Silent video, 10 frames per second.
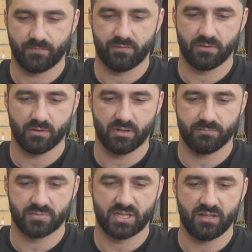if you've got a
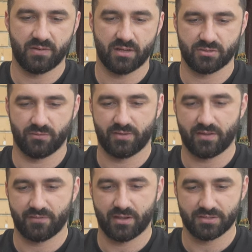skinny face or a
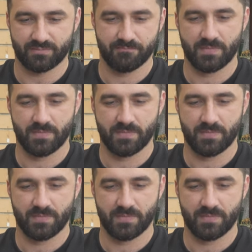fat face,